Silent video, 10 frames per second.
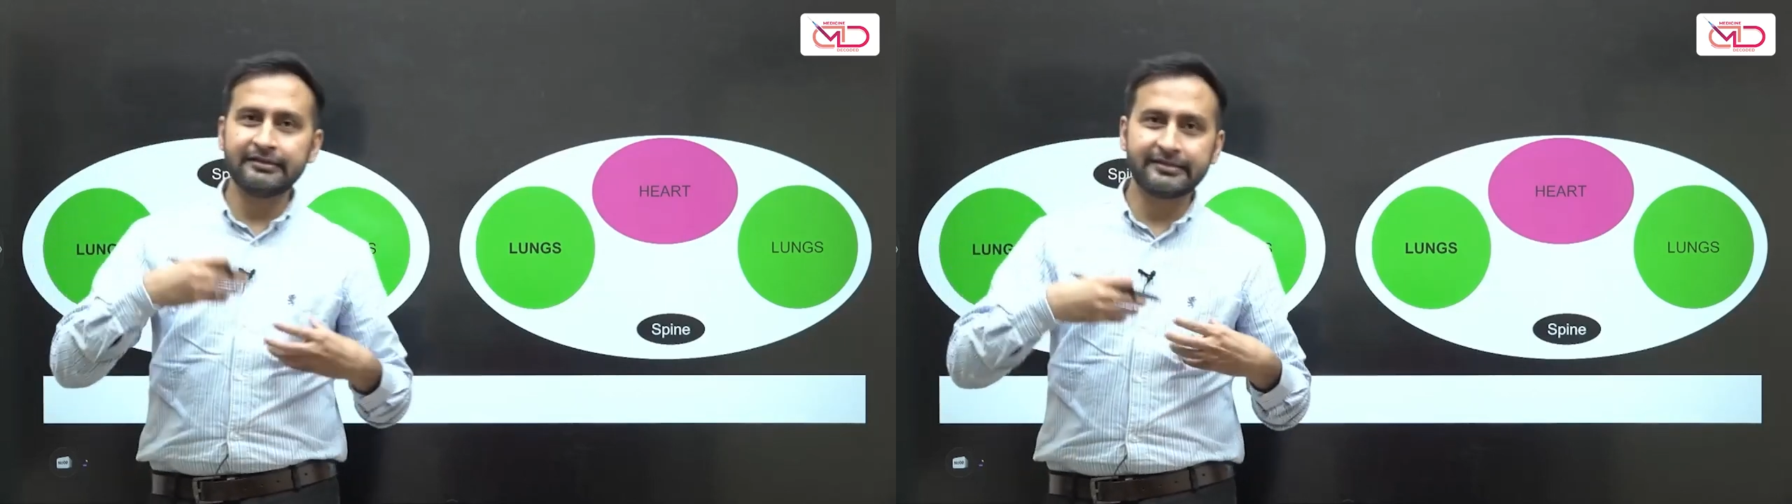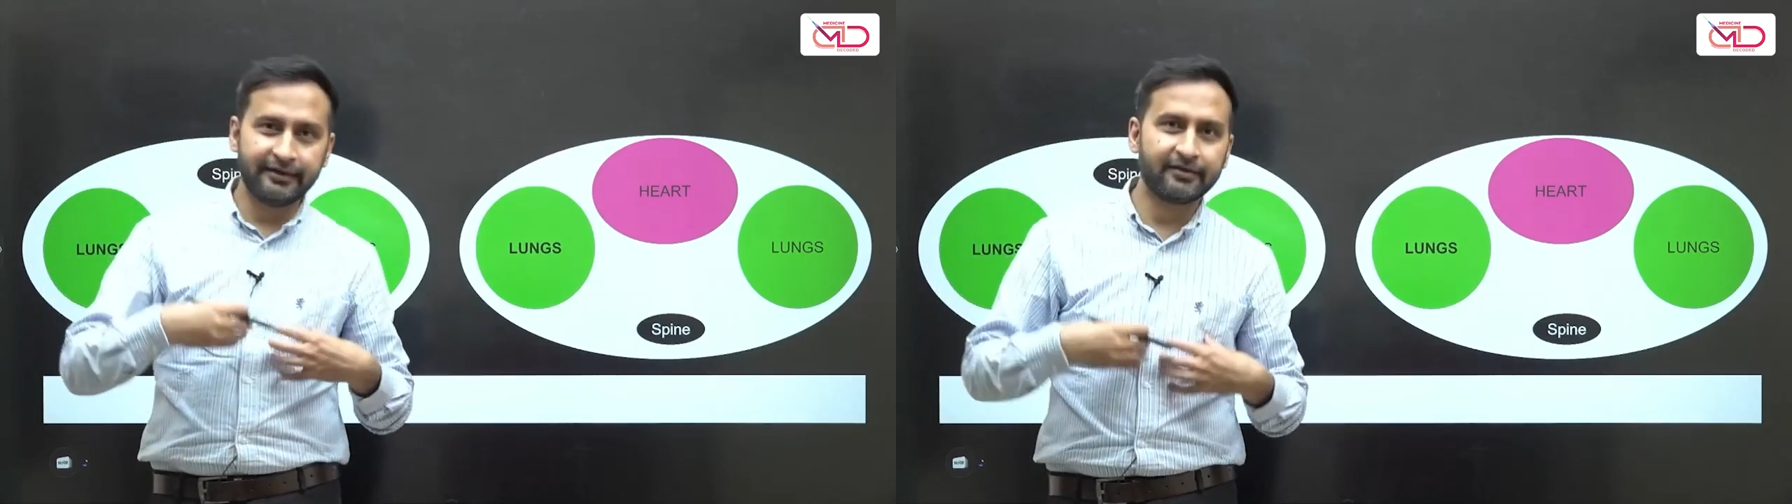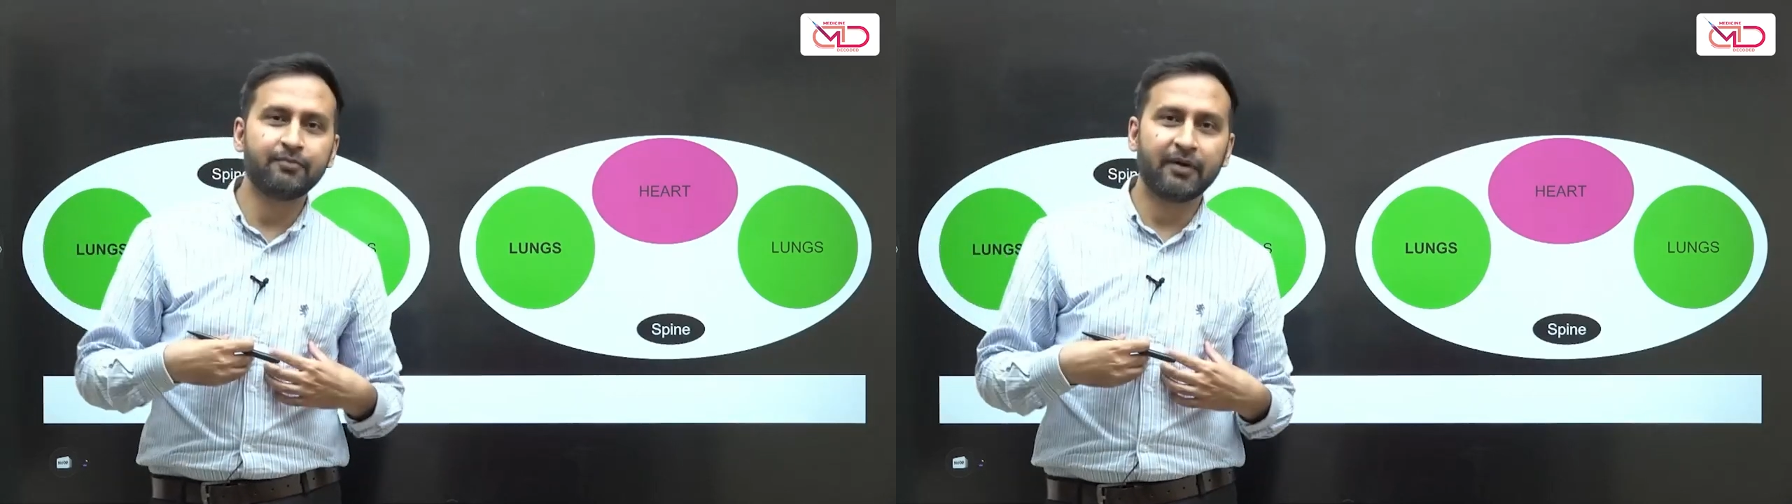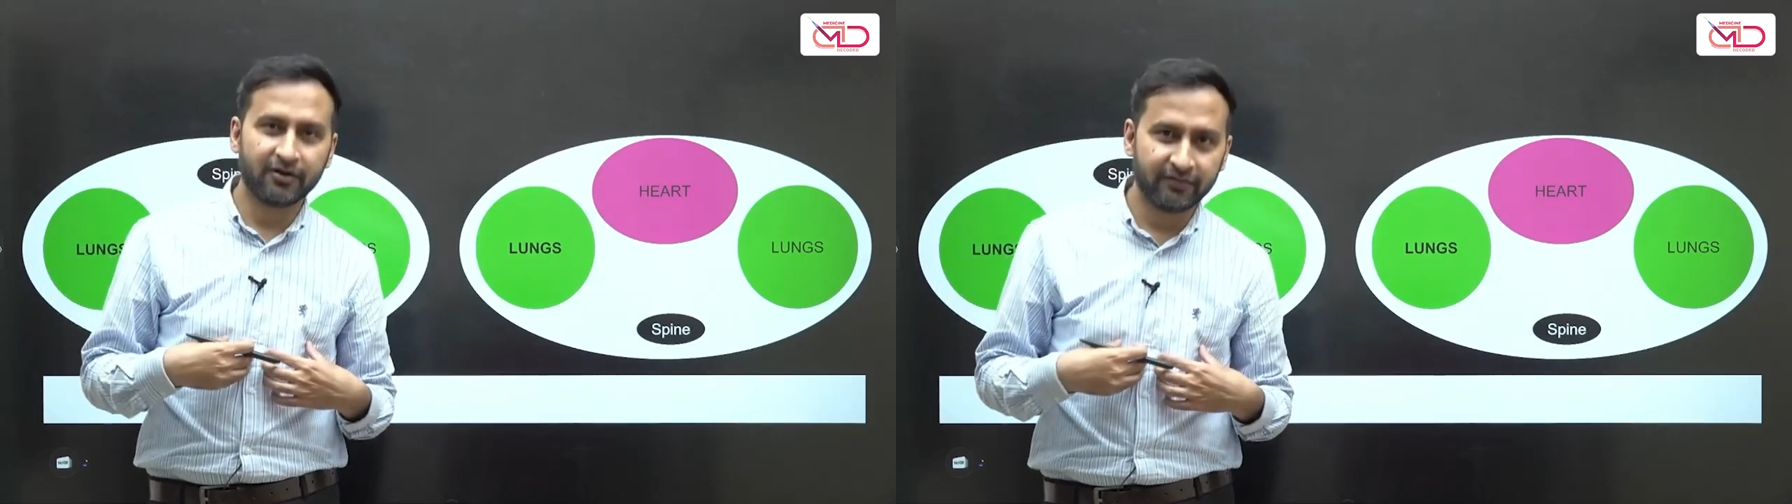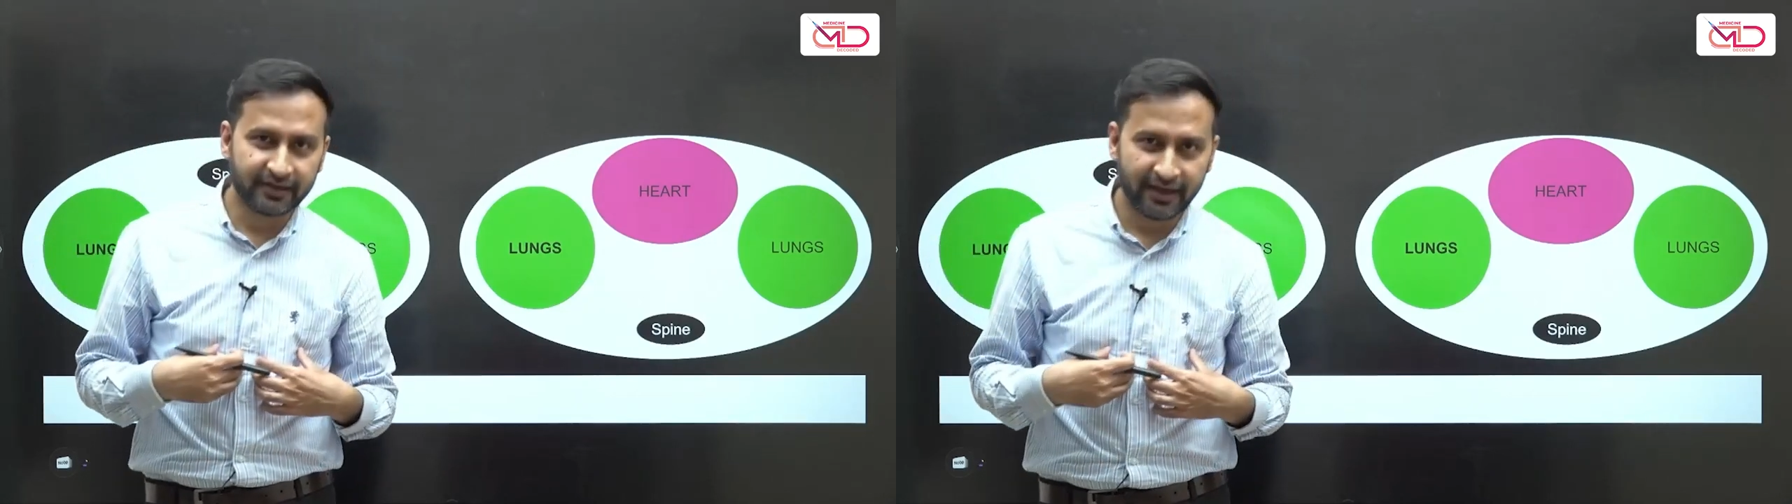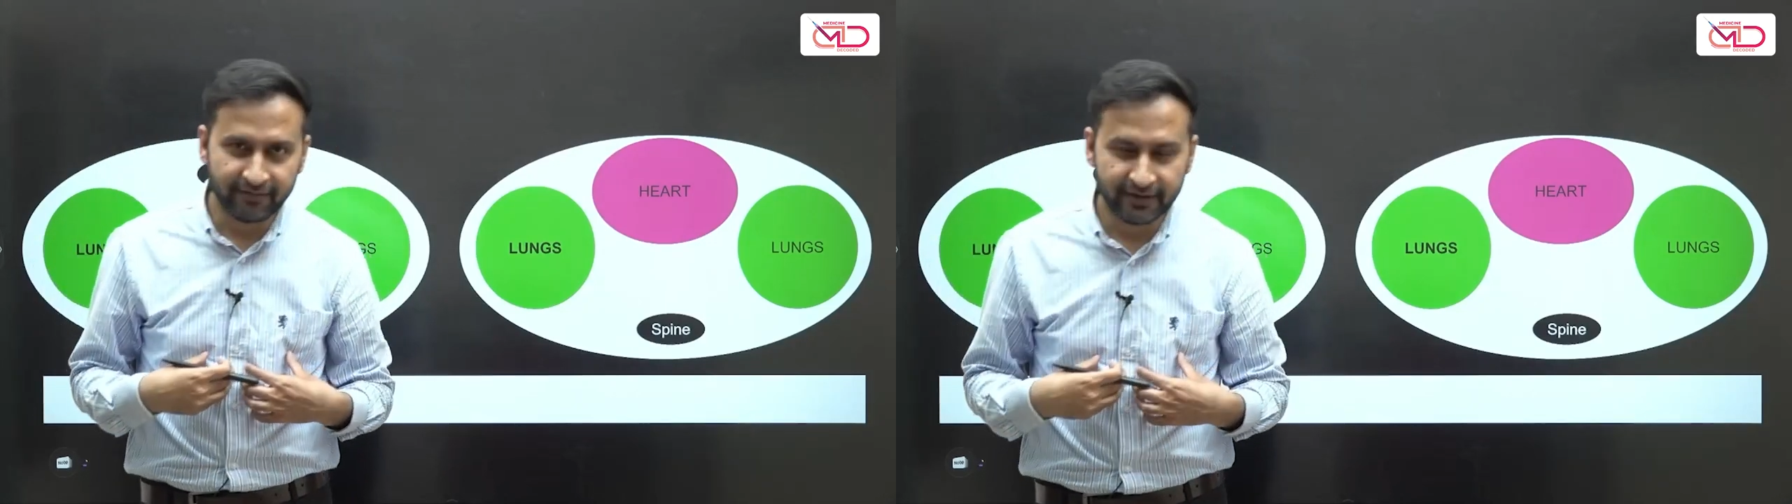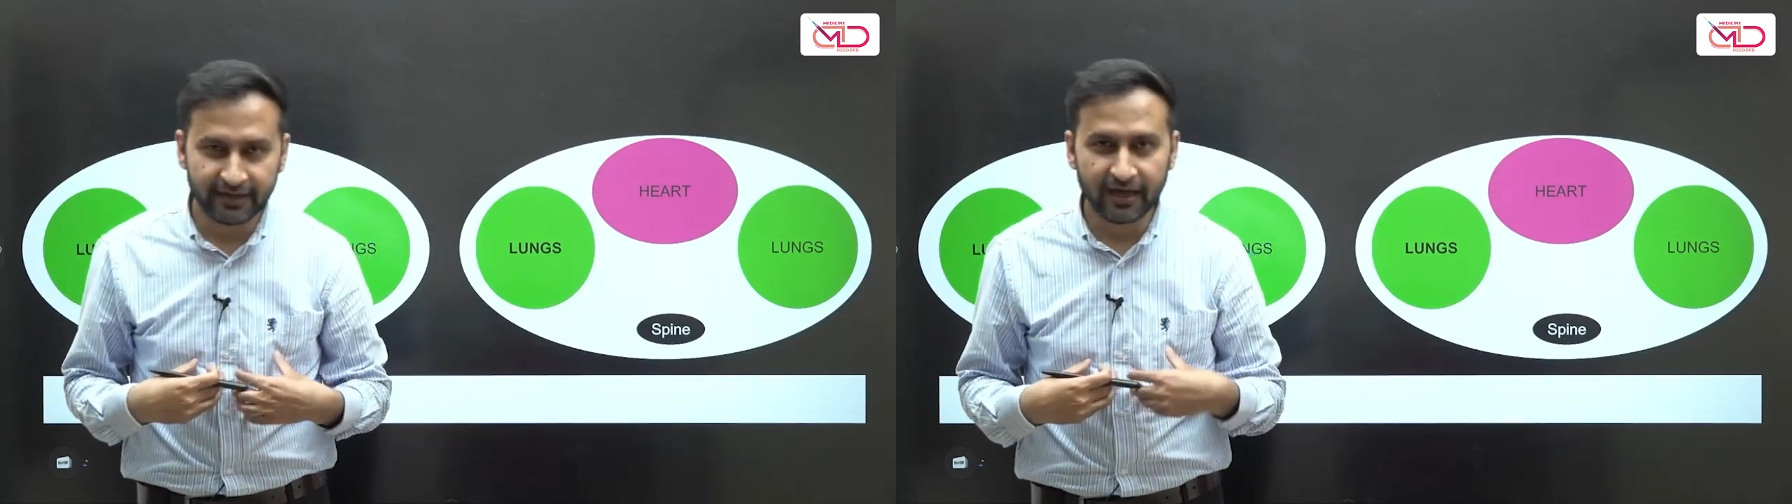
central part of the cavity.